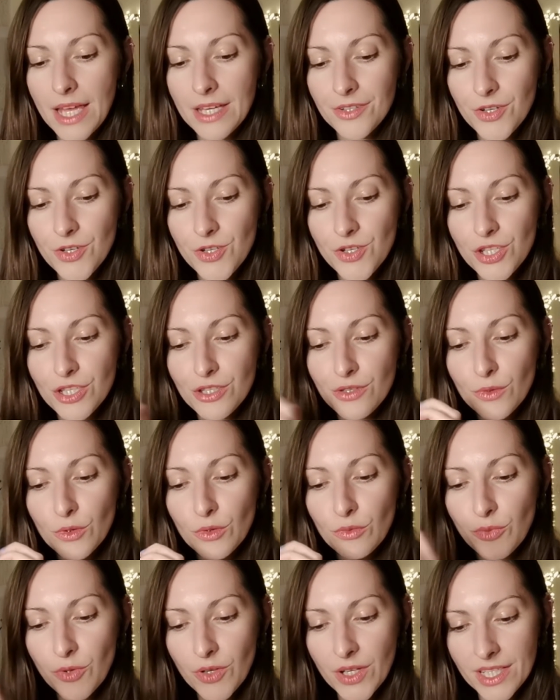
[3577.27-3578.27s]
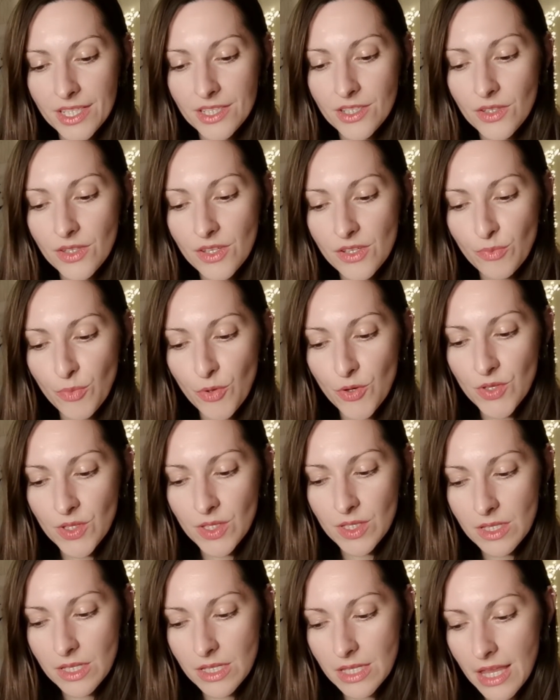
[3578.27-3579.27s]
energy you will bring into this
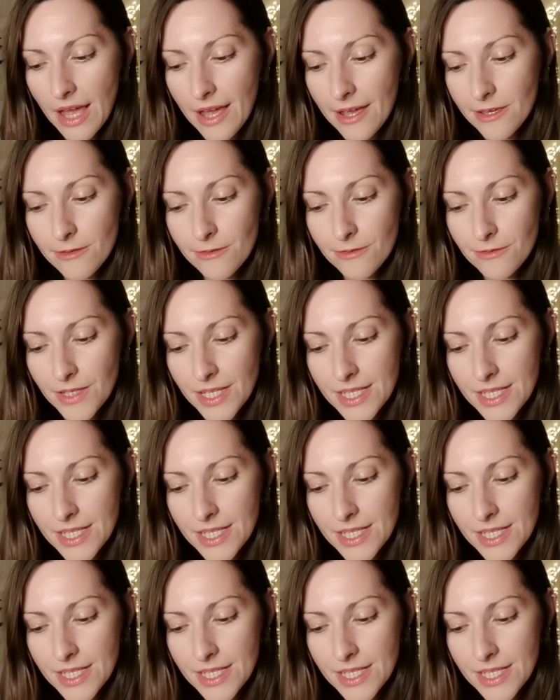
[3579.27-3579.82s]
person's life.